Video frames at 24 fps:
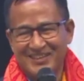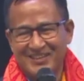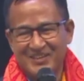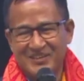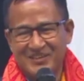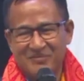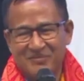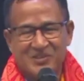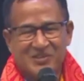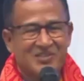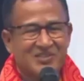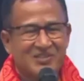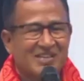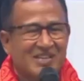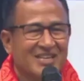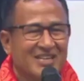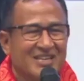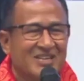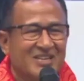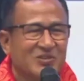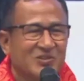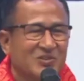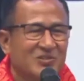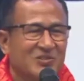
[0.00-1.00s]
Because I
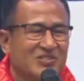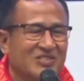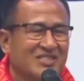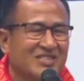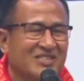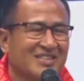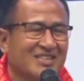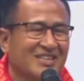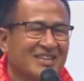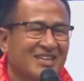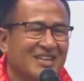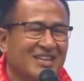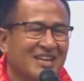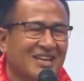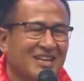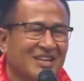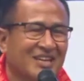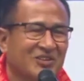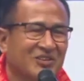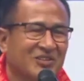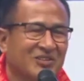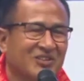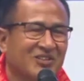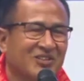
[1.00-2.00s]
used
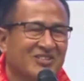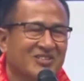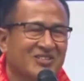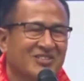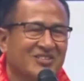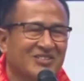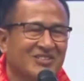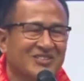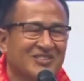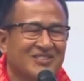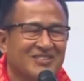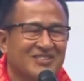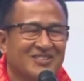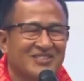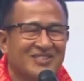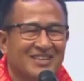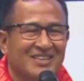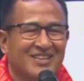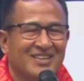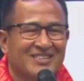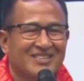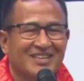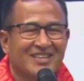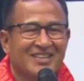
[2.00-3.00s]
carrot also
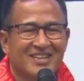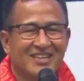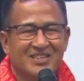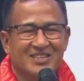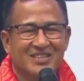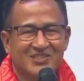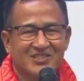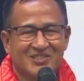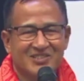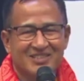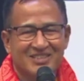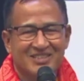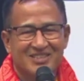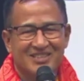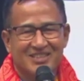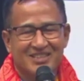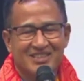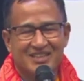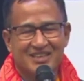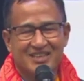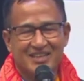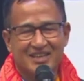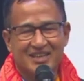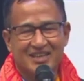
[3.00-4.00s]
as an actor,
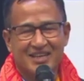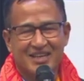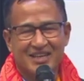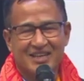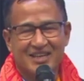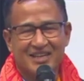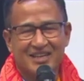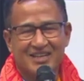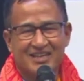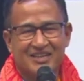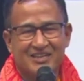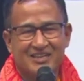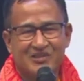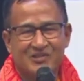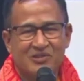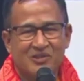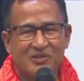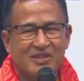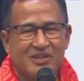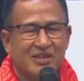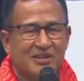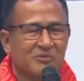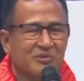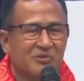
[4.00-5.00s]
and
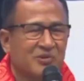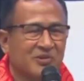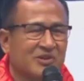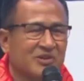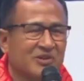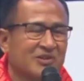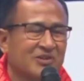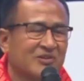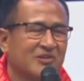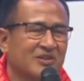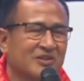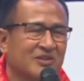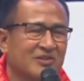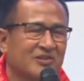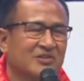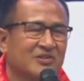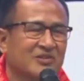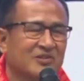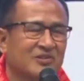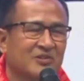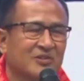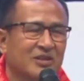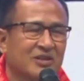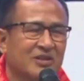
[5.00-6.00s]
today I'm going to
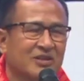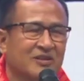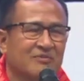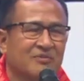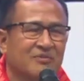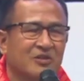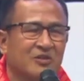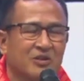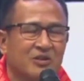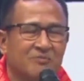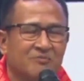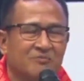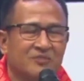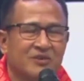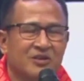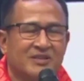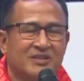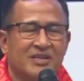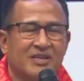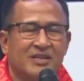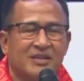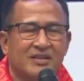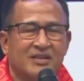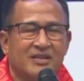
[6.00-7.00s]
use, or I am now
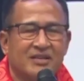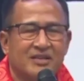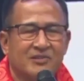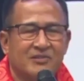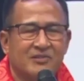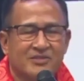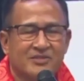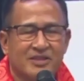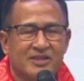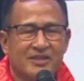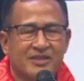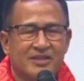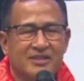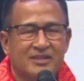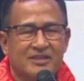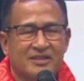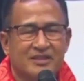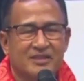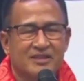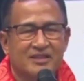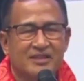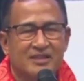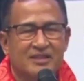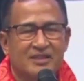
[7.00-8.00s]
presently using
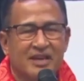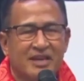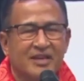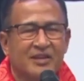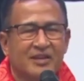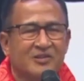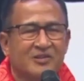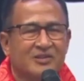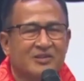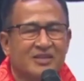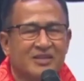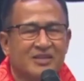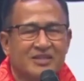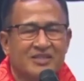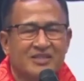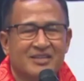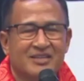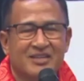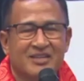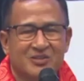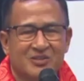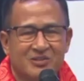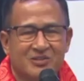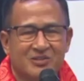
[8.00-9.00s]
the carrot as an
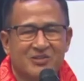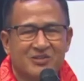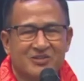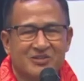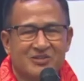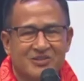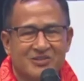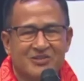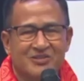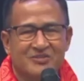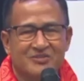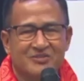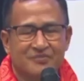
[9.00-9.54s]
actor also.